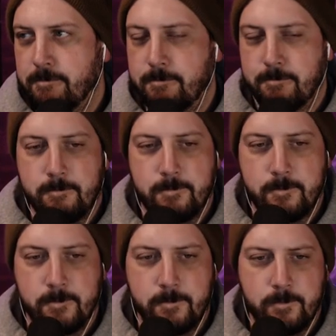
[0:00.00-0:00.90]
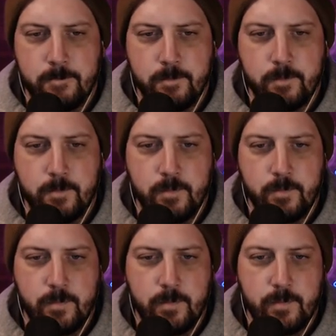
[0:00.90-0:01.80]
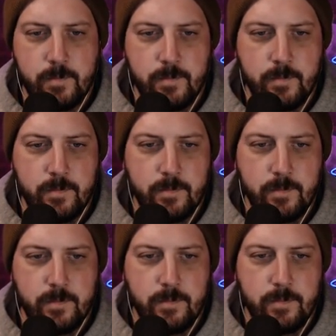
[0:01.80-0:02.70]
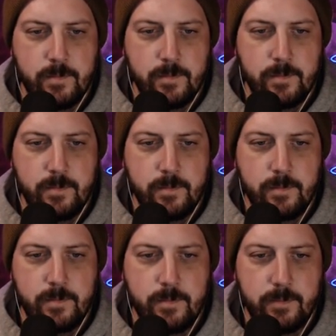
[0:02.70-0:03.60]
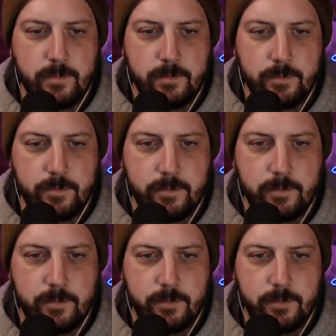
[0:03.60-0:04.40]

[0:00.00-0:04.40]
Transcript: This person isn't speaking.